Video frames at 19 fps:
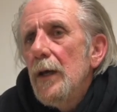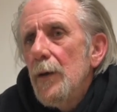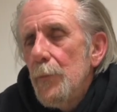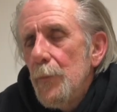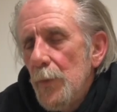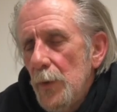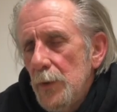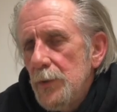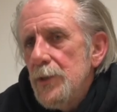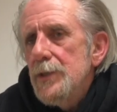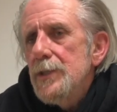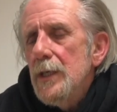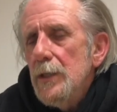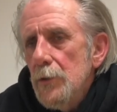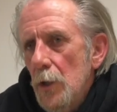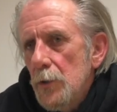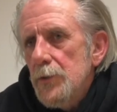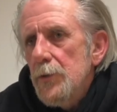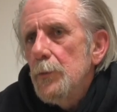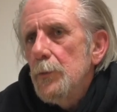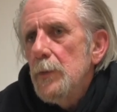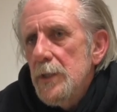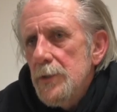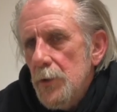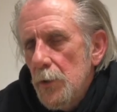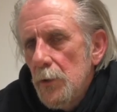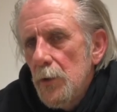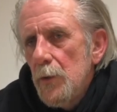Purchasing dogs from this
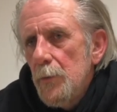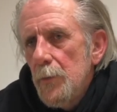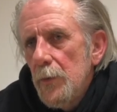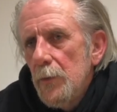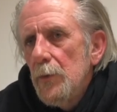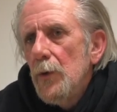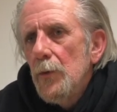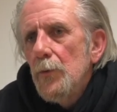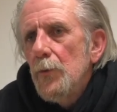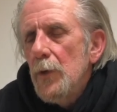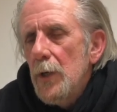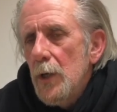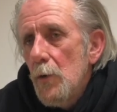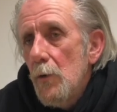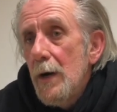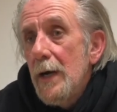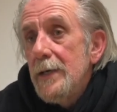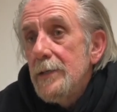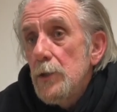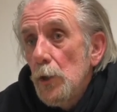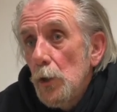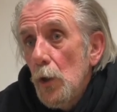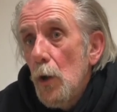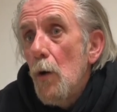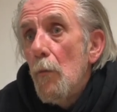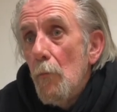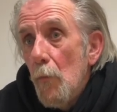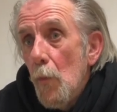group requires a
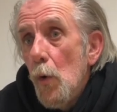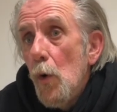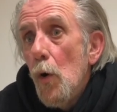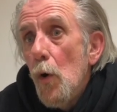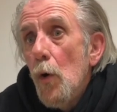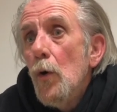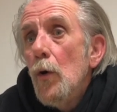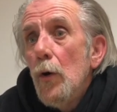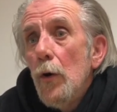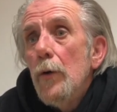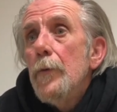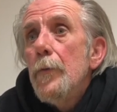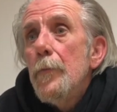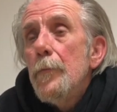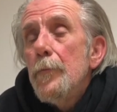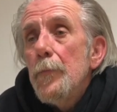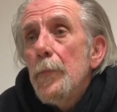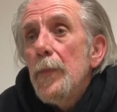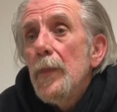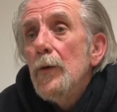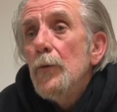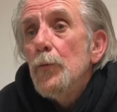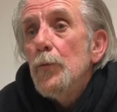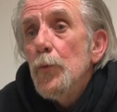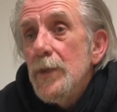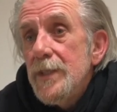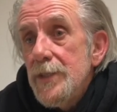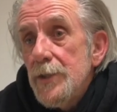lot more
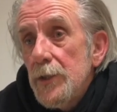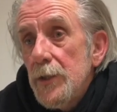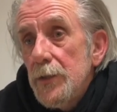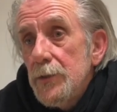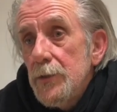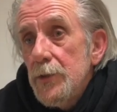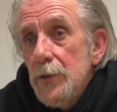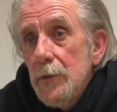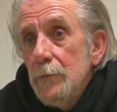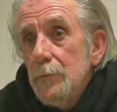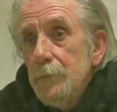research.